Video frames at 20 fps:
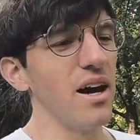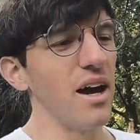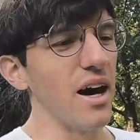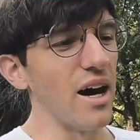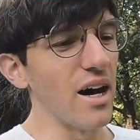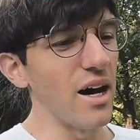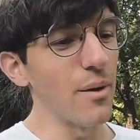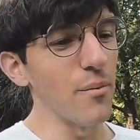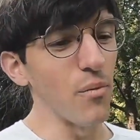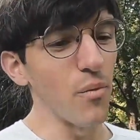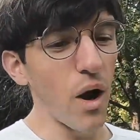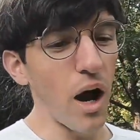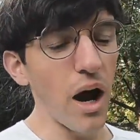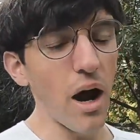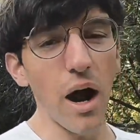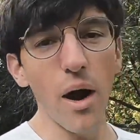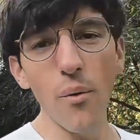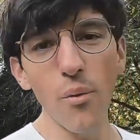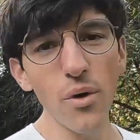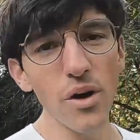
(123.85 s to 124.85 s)

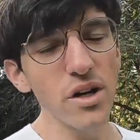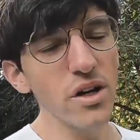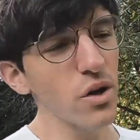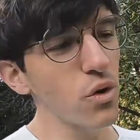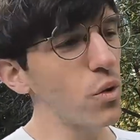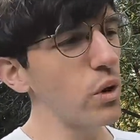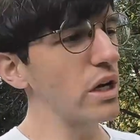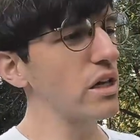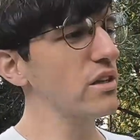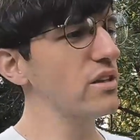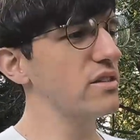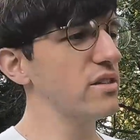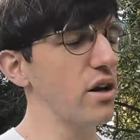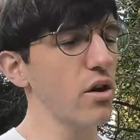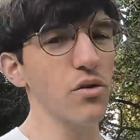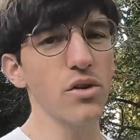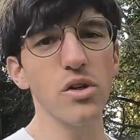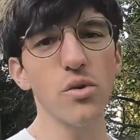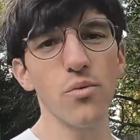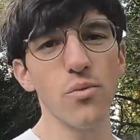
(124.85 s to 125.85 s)
I wanted to quickly
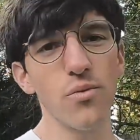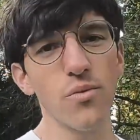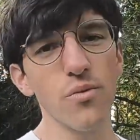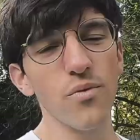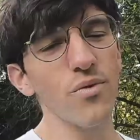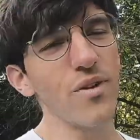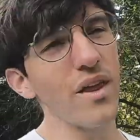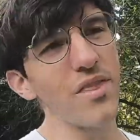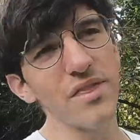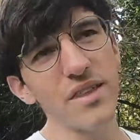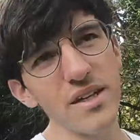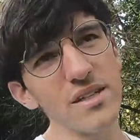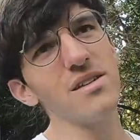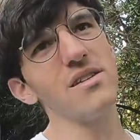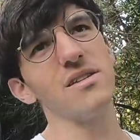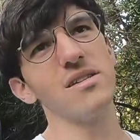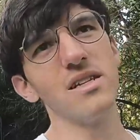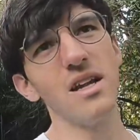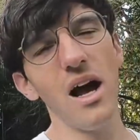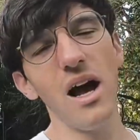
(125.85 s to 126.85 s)
tell you that this
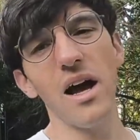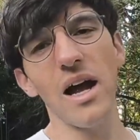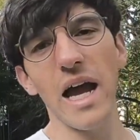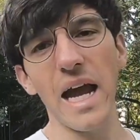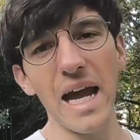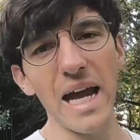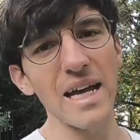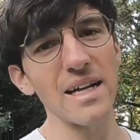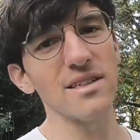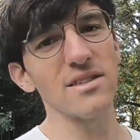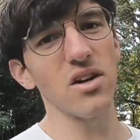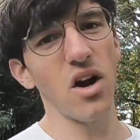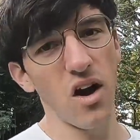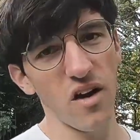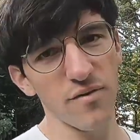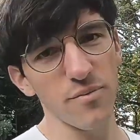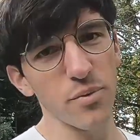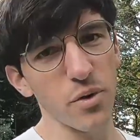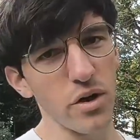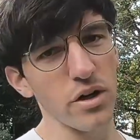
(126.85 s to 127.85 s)
is not a
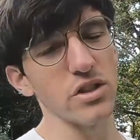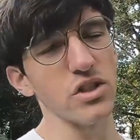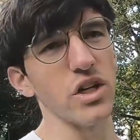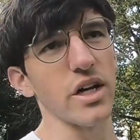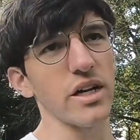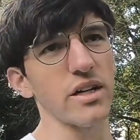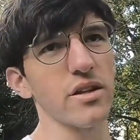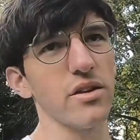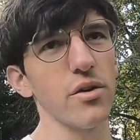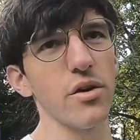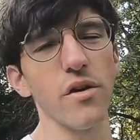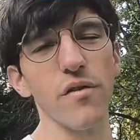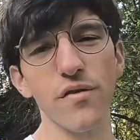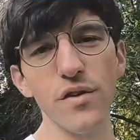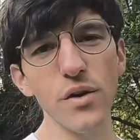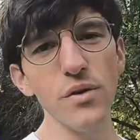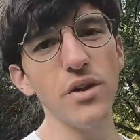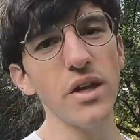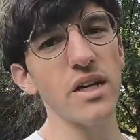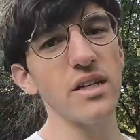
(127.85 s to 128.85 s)
hands-off project. There are a
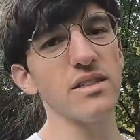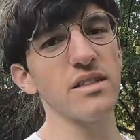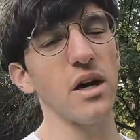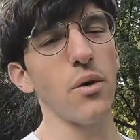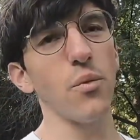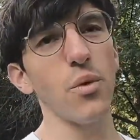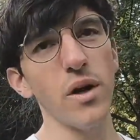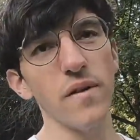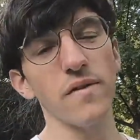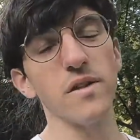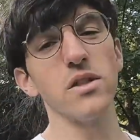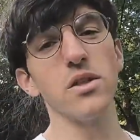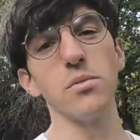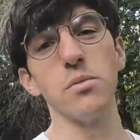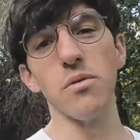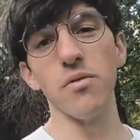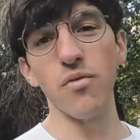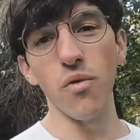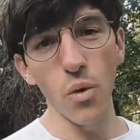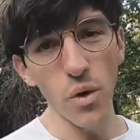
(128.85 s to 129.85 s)
few things that we have to do
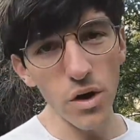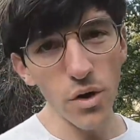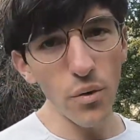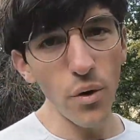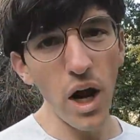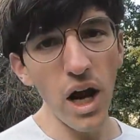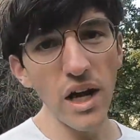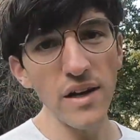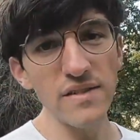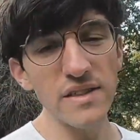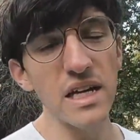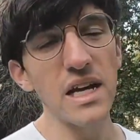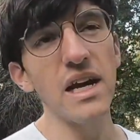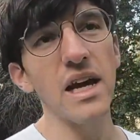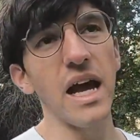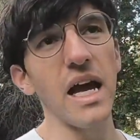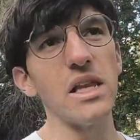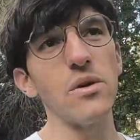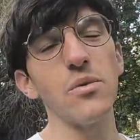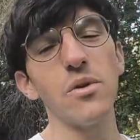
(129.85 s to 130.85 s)
before it arrives,
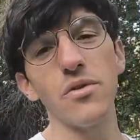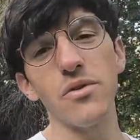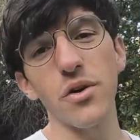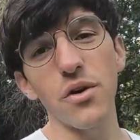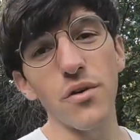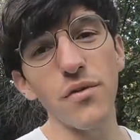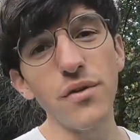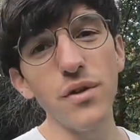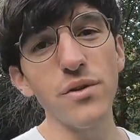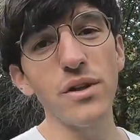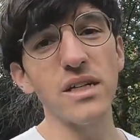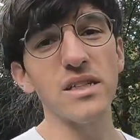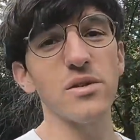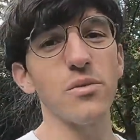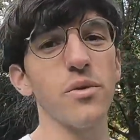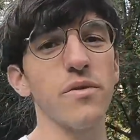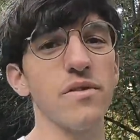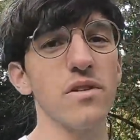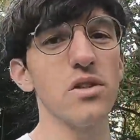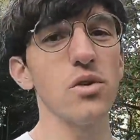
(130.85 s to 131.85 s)
and then there are a few things
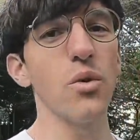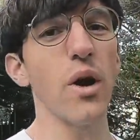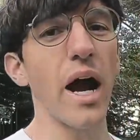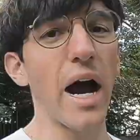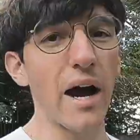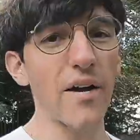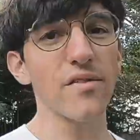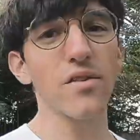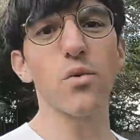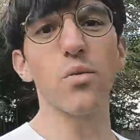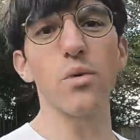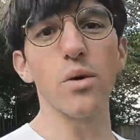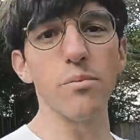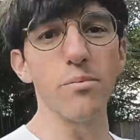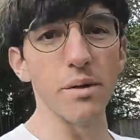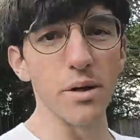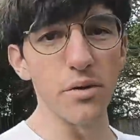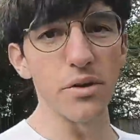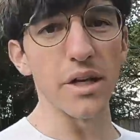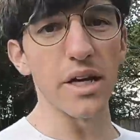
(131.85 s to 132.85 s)
that we have to do after we
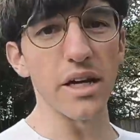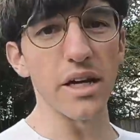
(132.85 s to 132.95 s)
build it.